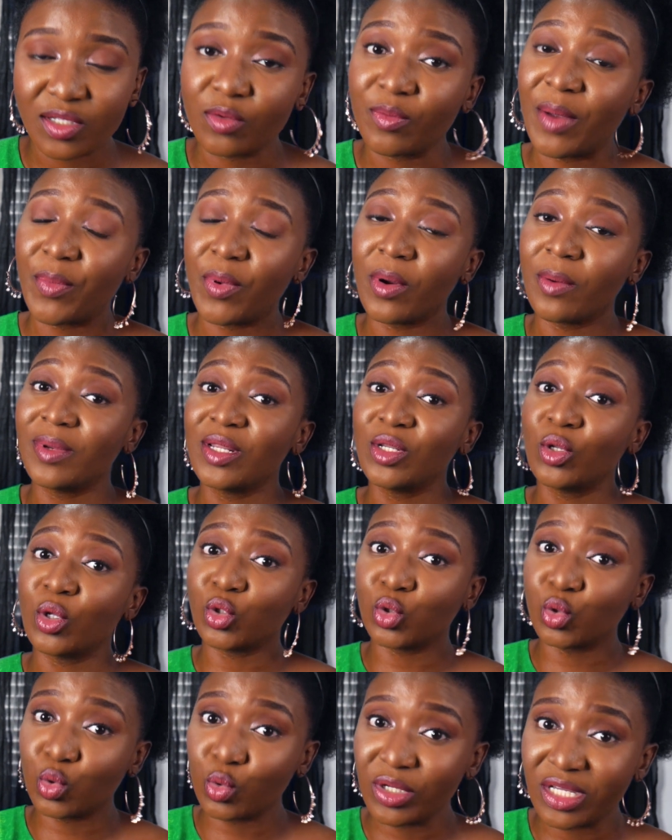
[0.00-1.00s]
You might probably
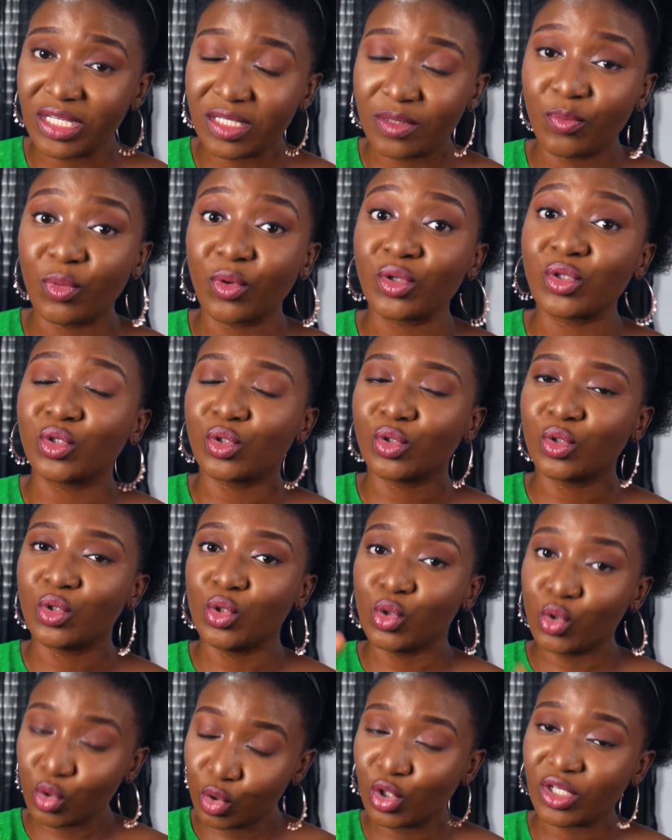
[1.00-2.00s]
not do it, but
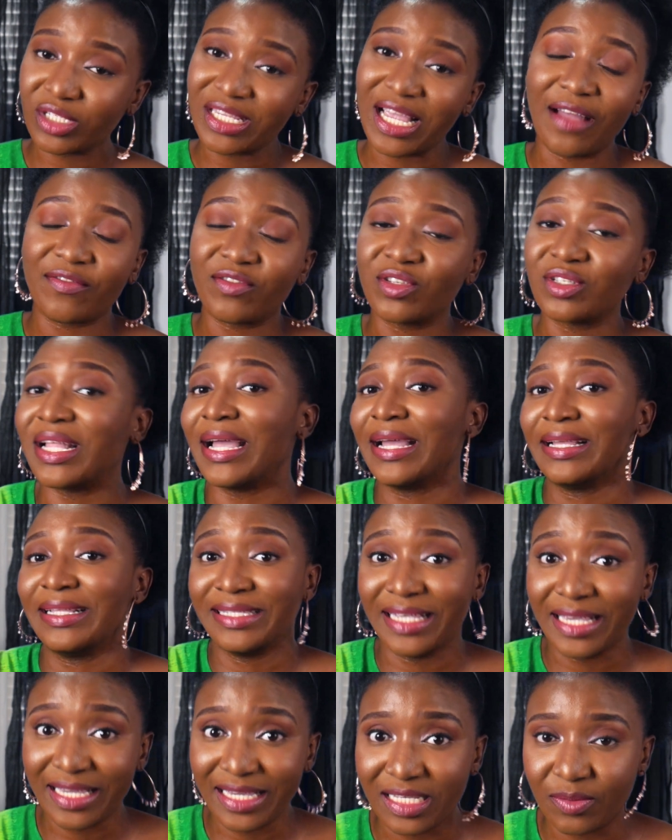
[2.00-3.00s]
you just have to like
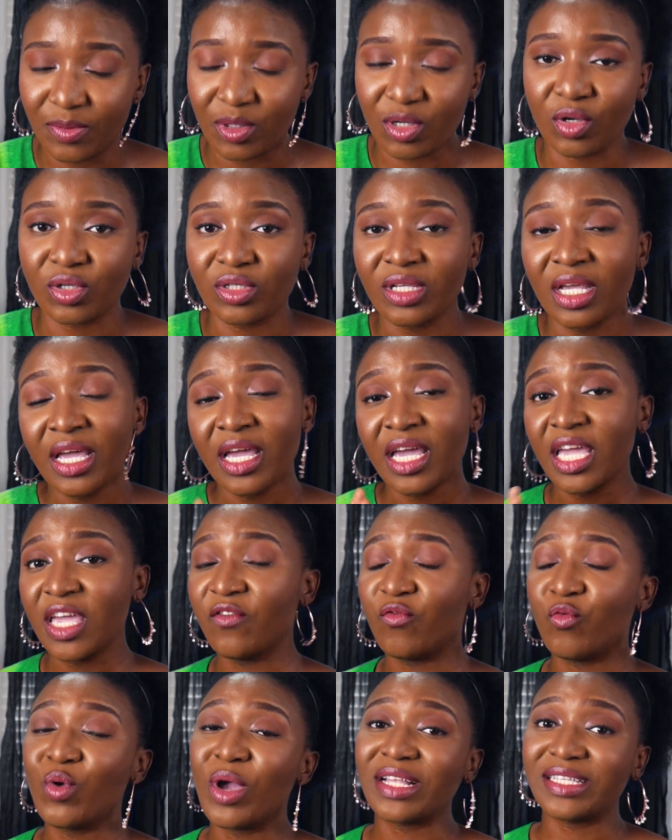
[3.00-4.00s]
take it, because
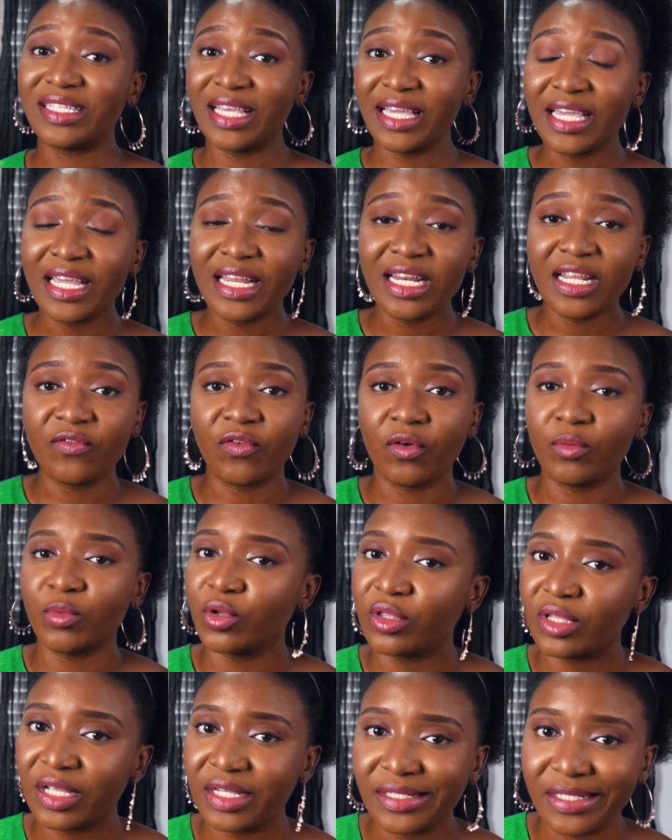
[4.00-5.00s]
if we are taking it from
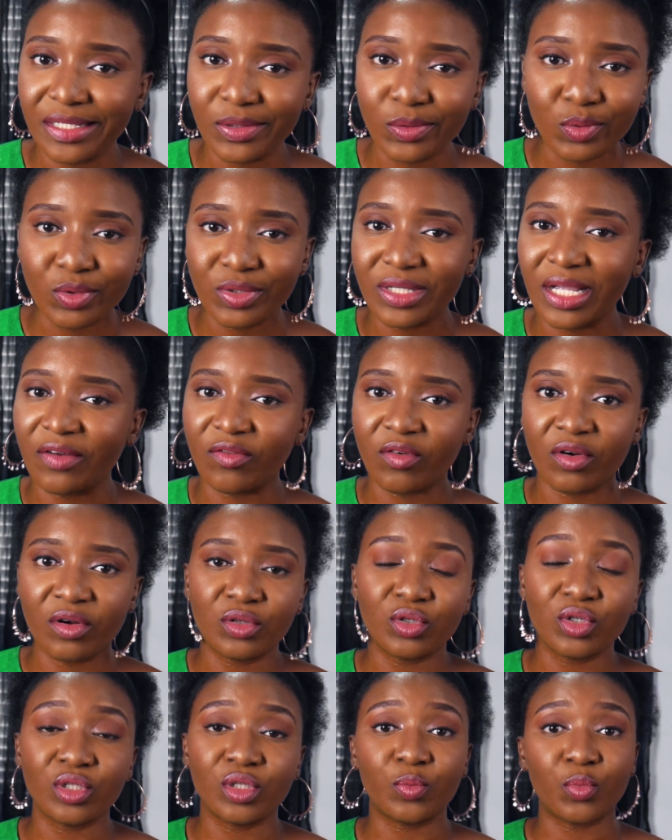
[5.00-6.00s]
the ODEJIDES, we wouldn't have run
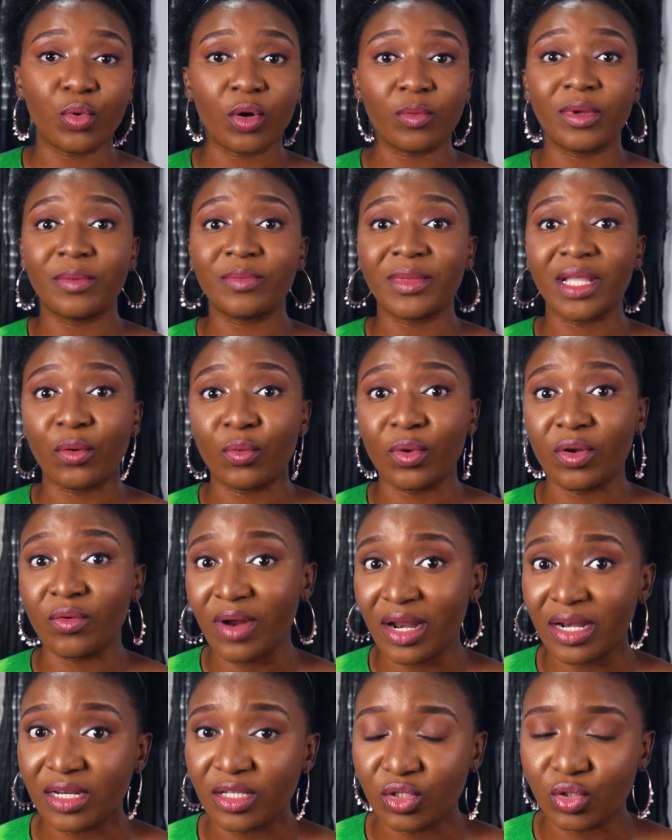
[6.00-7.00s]
into the problem that we
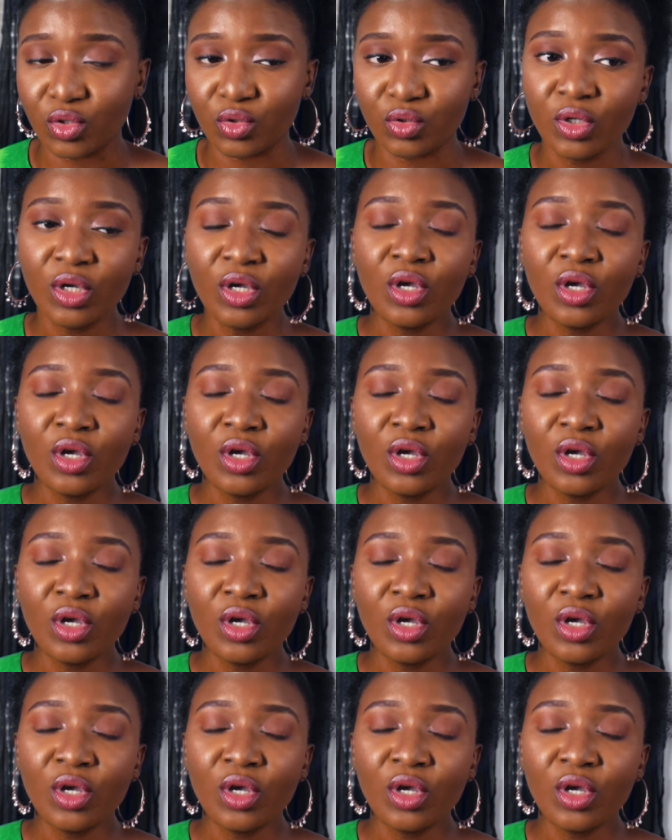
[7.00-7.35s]
ran into.